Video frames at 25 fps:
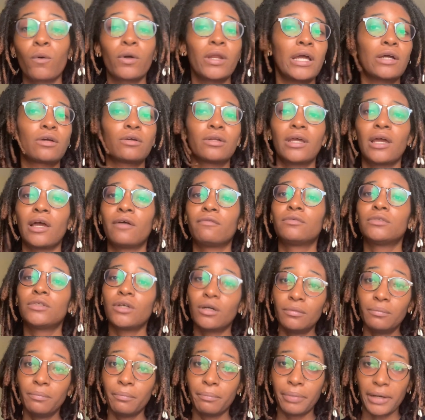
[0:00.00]
I could have
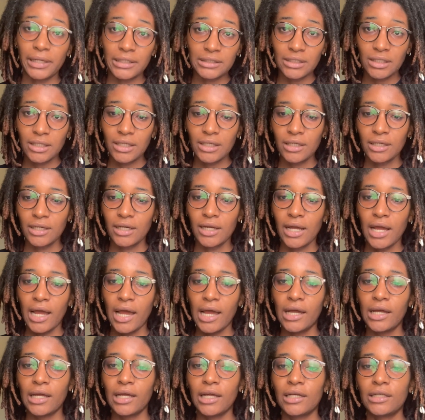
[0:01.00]
done better,
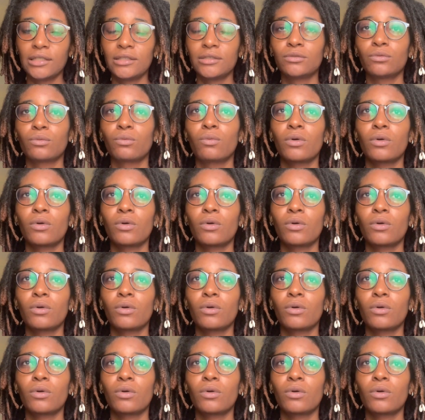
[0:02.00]
and